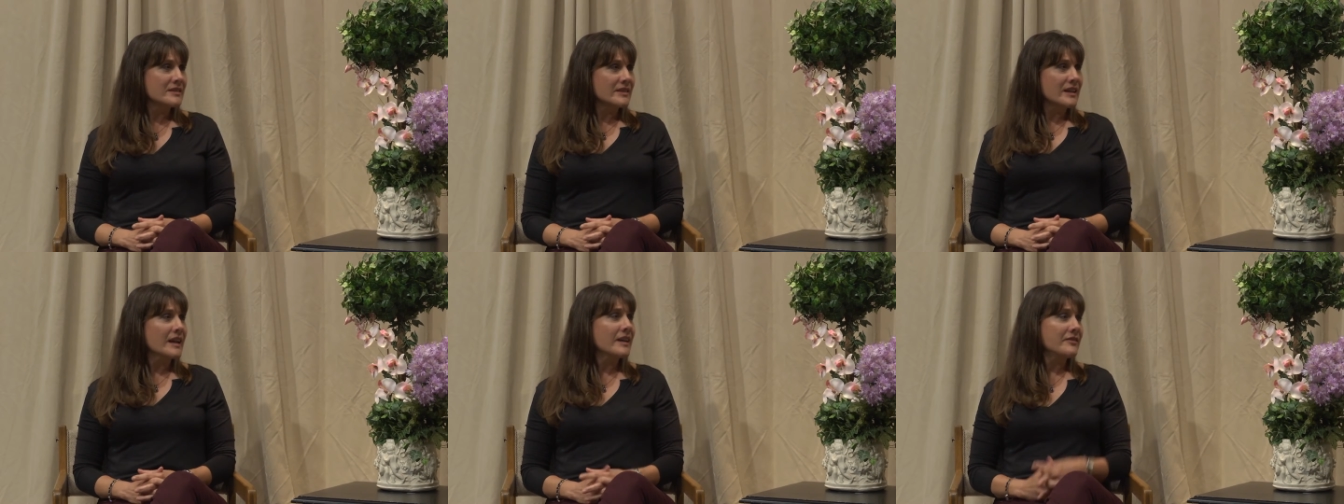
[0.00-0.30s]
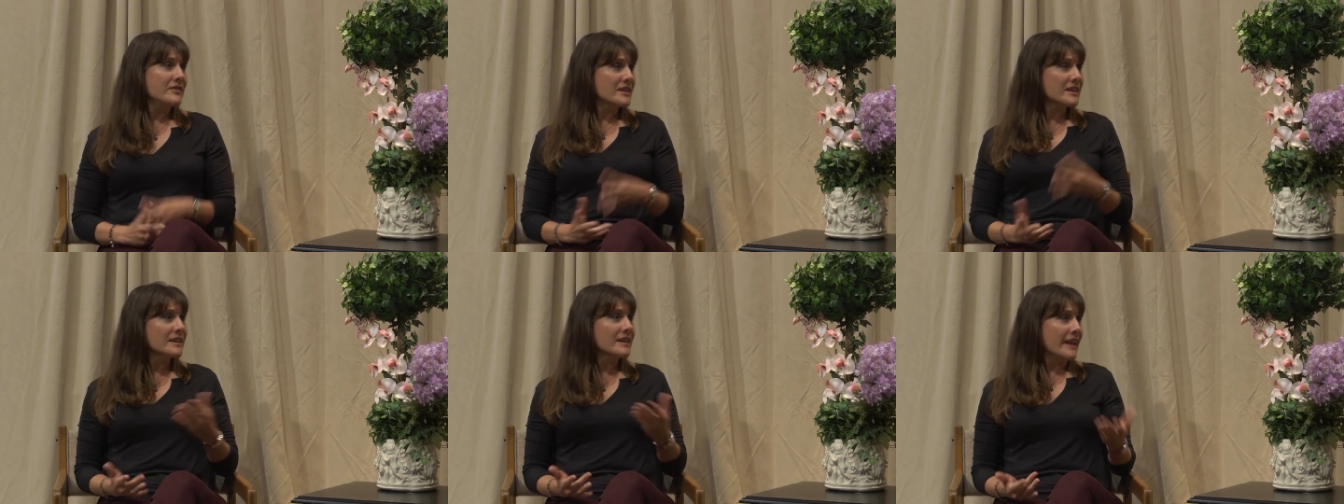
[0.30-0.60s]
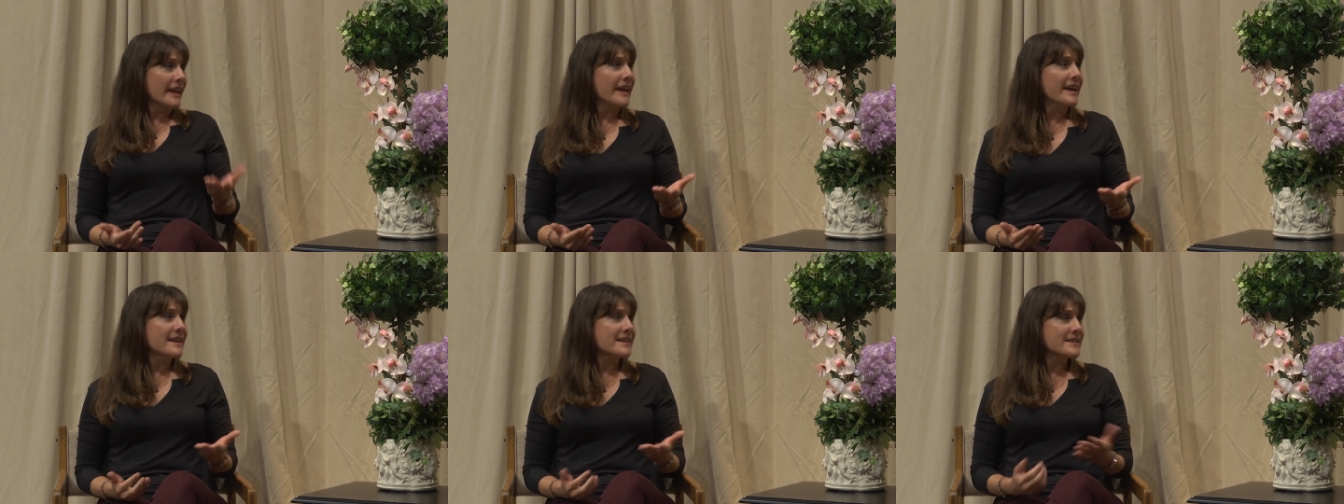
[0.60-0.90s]
have done
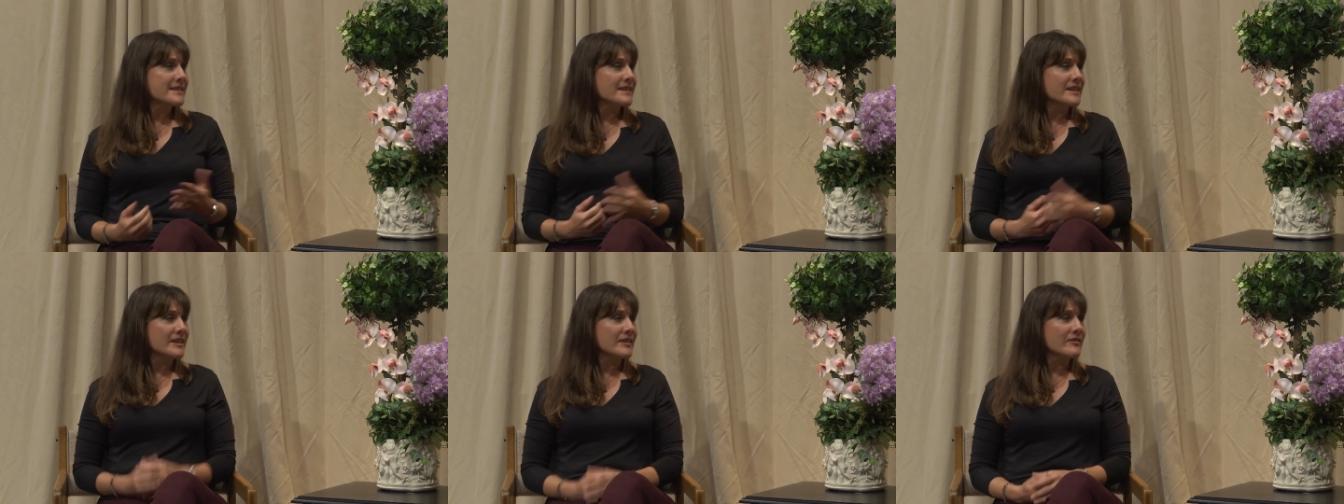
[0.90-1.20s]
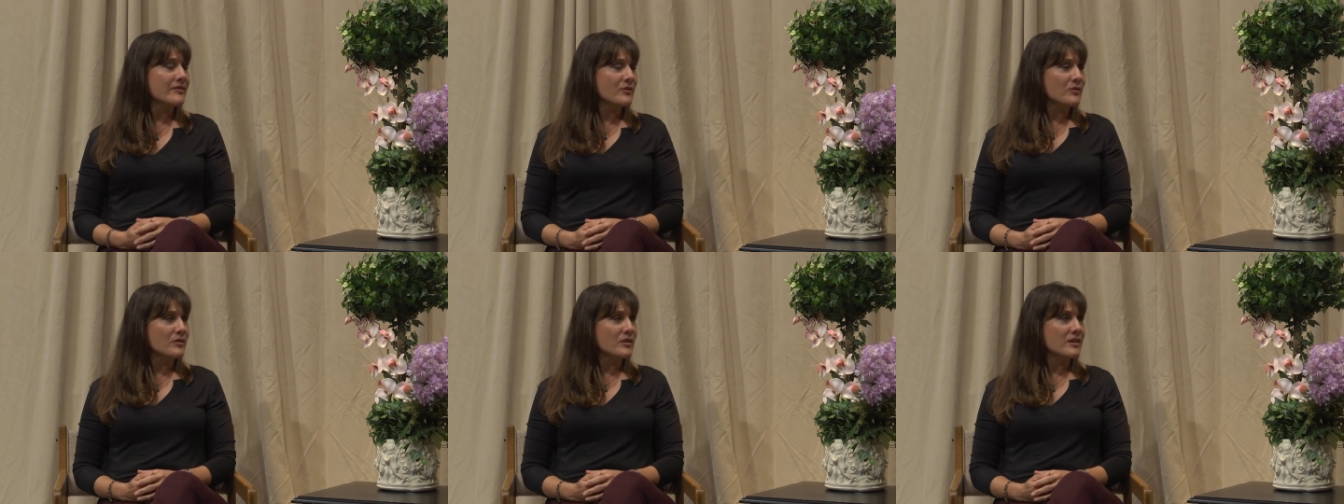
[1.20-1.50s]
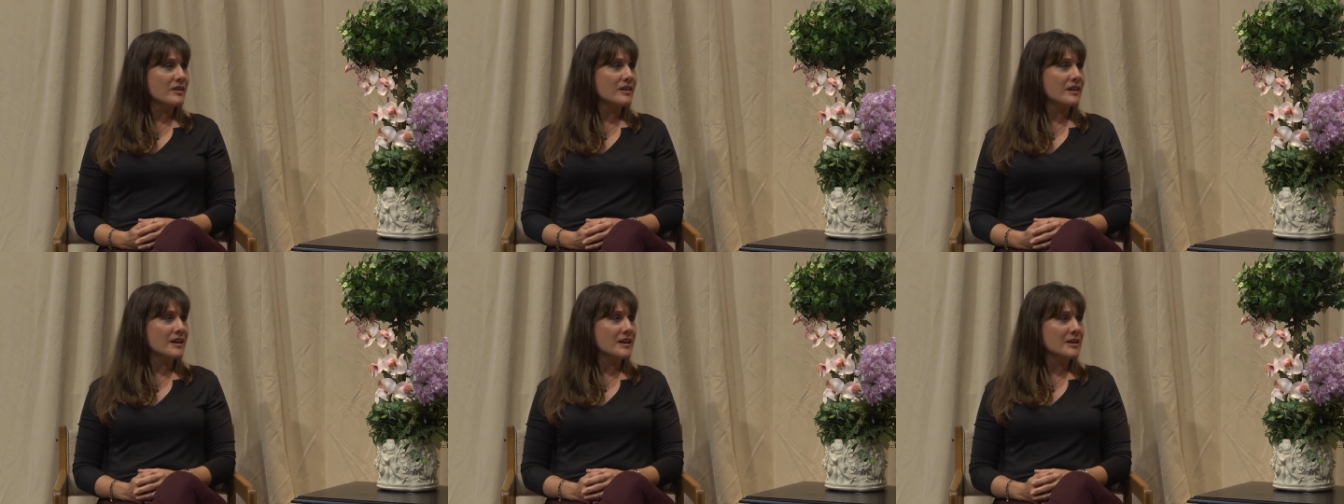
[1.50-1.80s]
casting
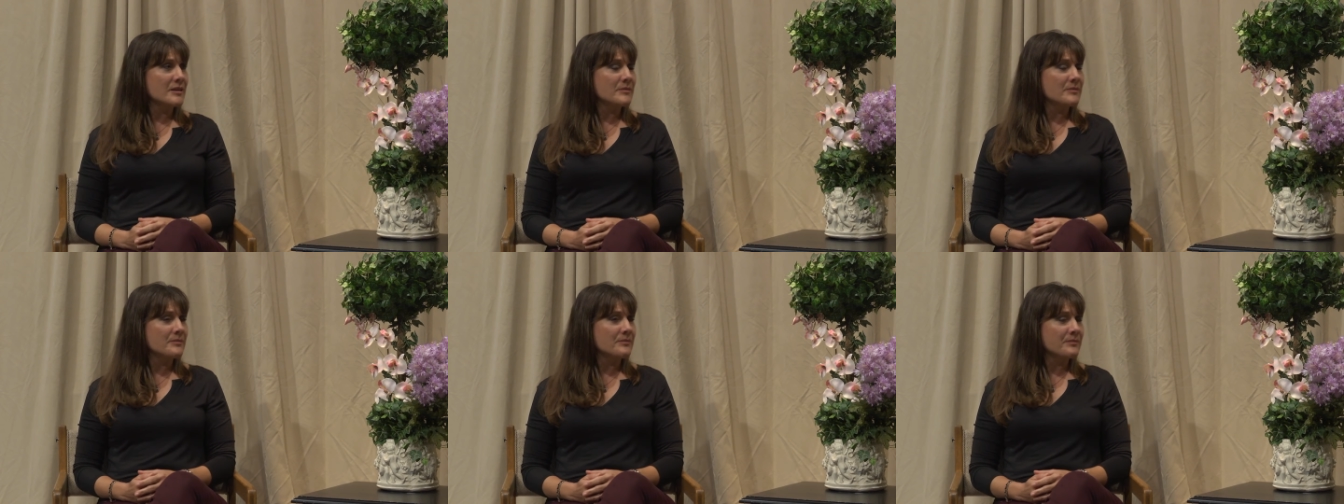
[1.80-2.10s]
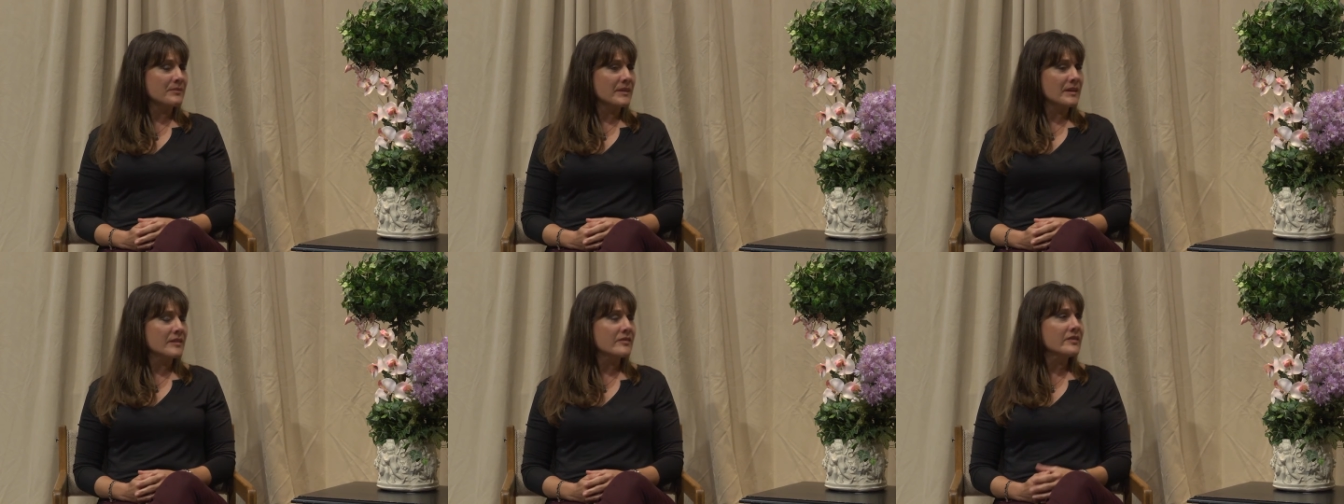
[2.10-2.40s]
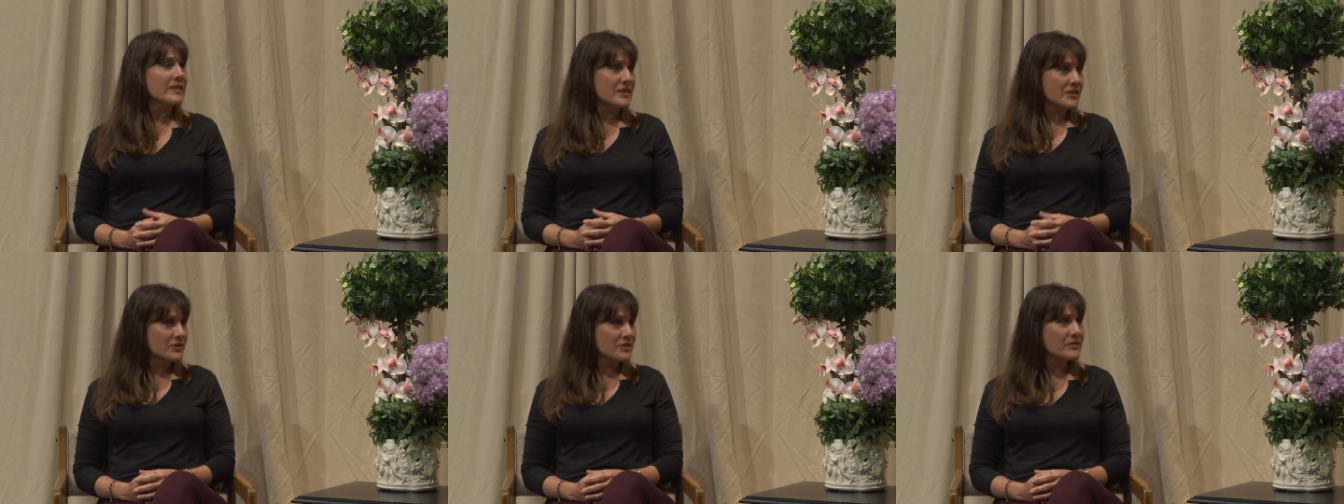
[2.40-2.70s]
for a
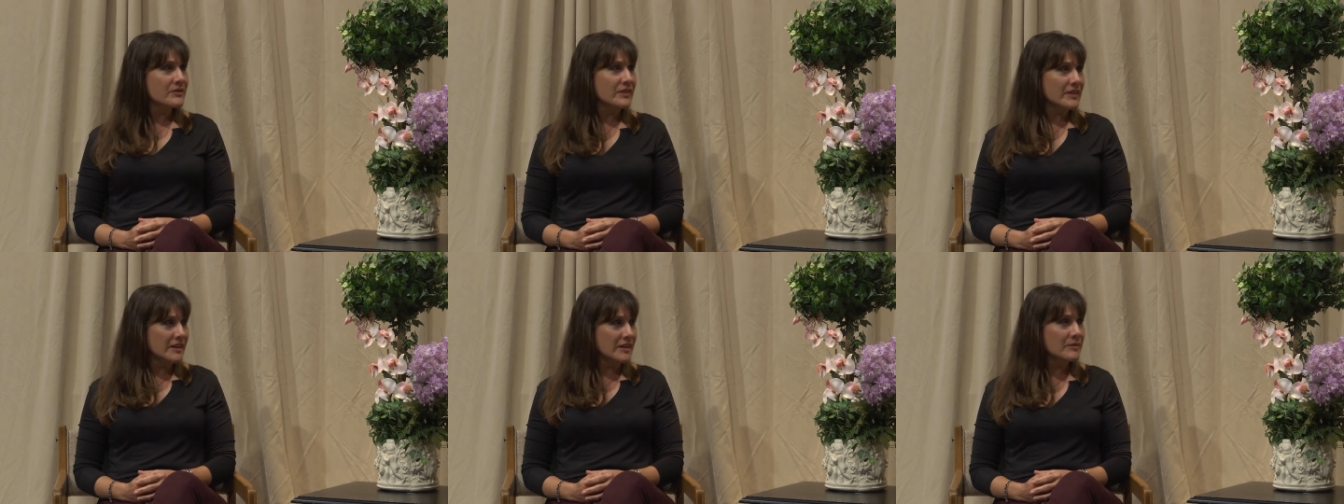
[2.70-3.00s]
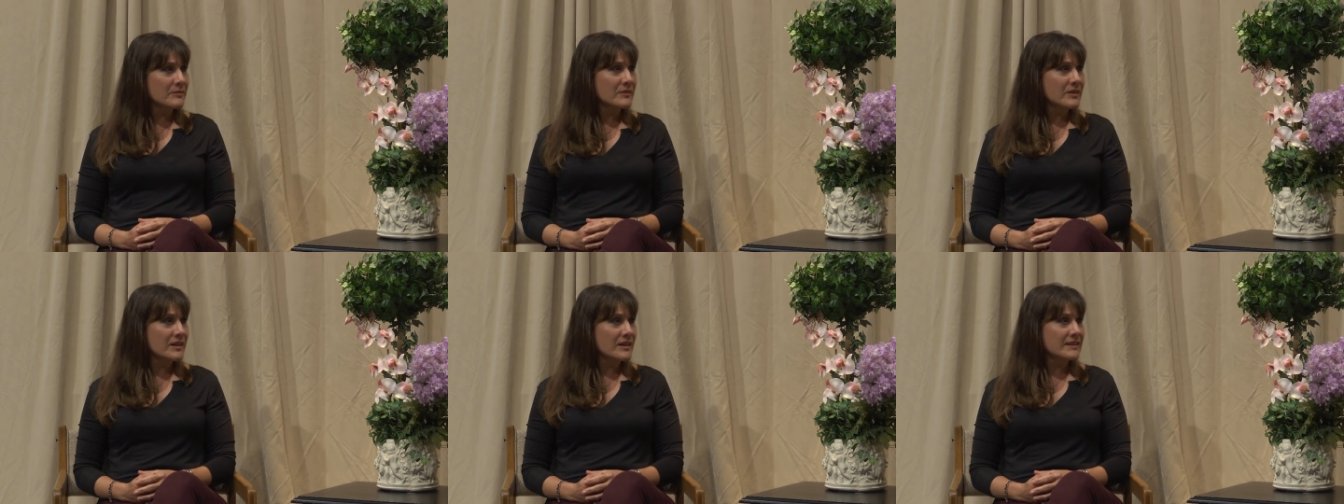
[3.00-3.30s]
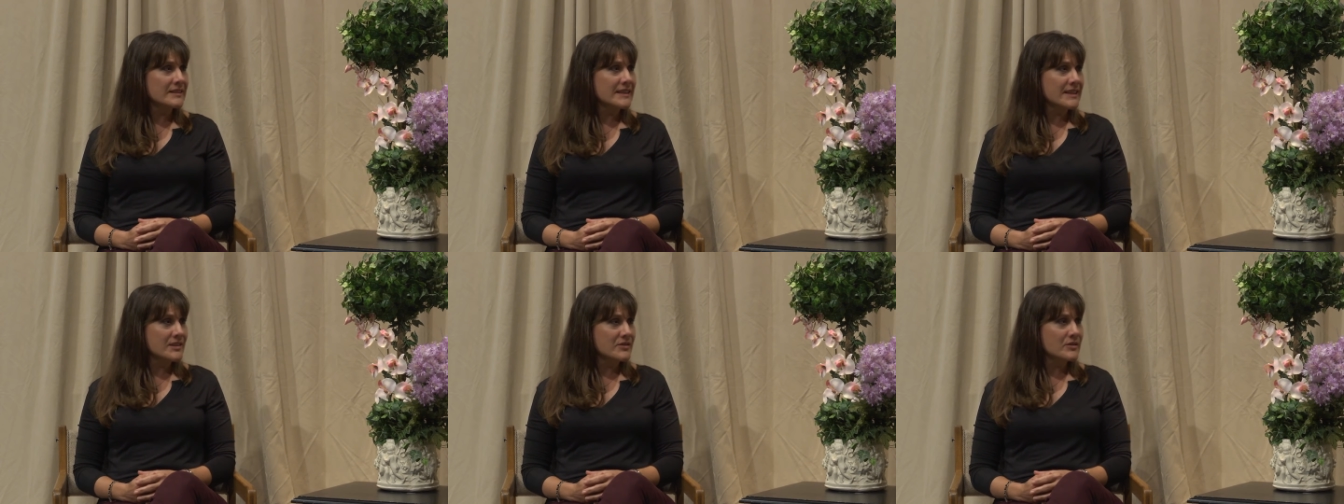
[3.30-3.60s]
feature film
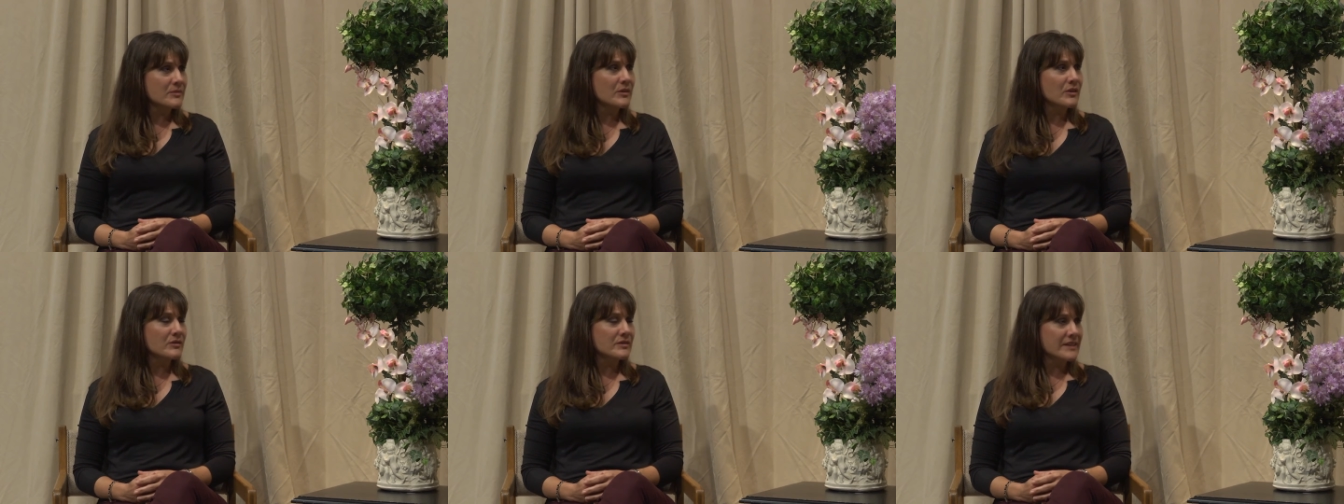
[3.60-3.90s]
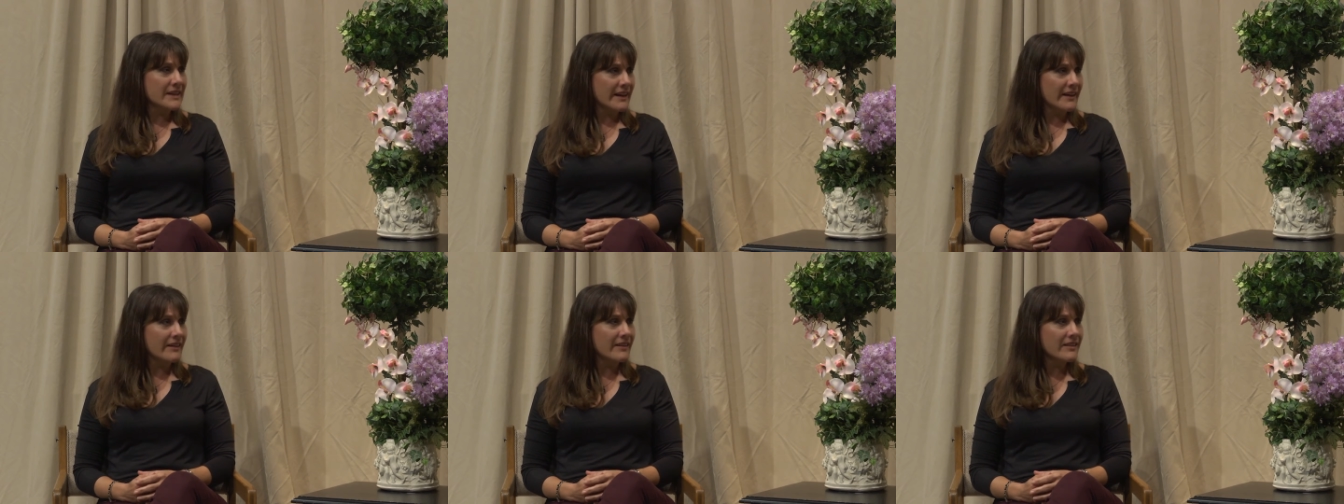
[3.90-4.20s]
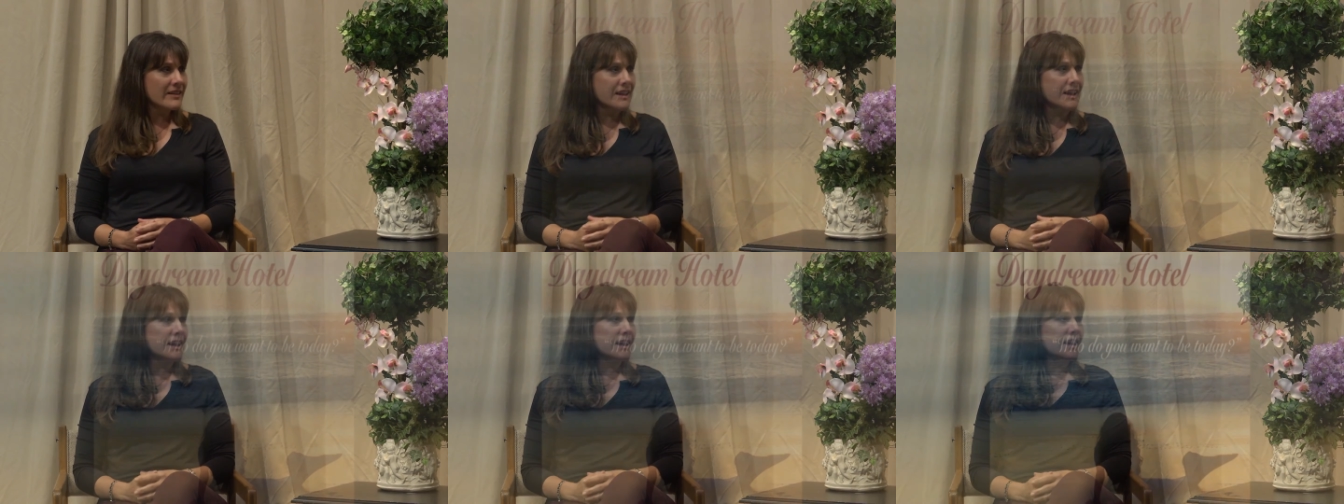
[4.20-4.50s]
called Daydream
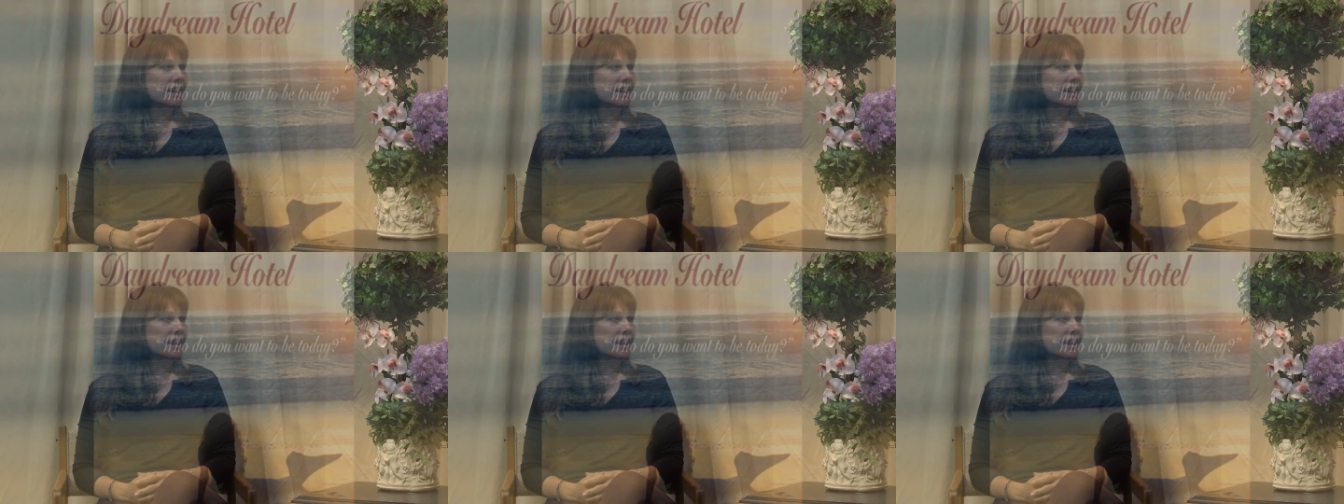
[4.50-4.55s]
Hotel.